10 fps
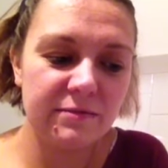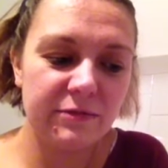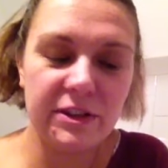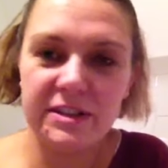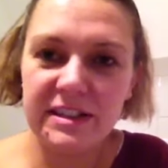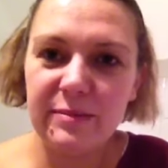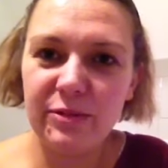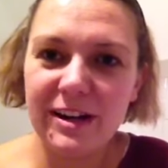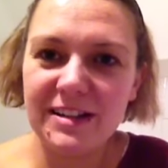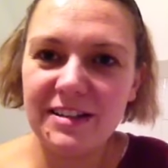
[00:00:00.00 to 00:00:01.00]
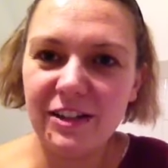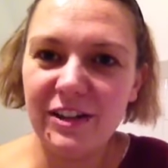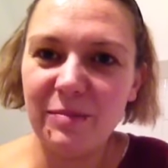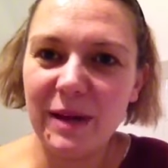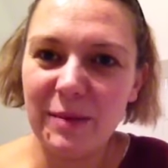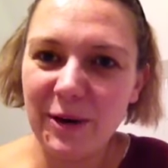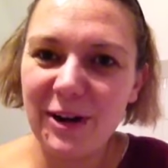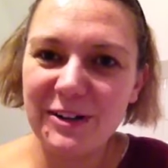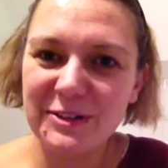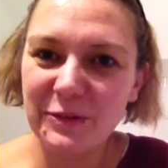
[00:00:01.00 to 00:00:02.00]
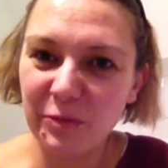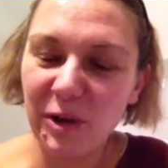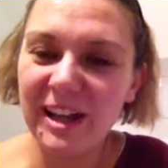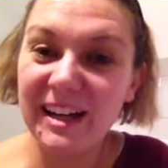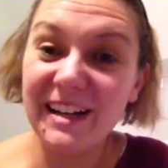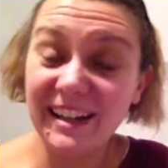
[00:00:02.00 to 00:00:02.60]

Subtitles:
for the same price that you can buy bottles of wine in